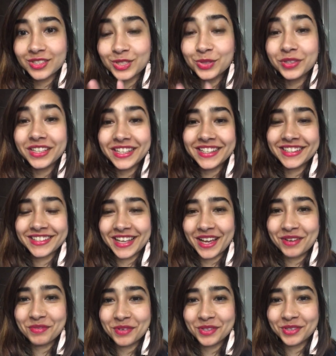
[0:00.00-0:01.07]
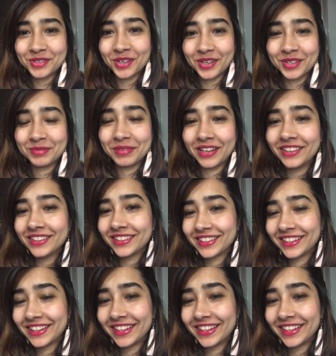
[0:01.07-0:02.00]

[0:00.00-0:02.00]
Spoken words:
two things I want to talk about.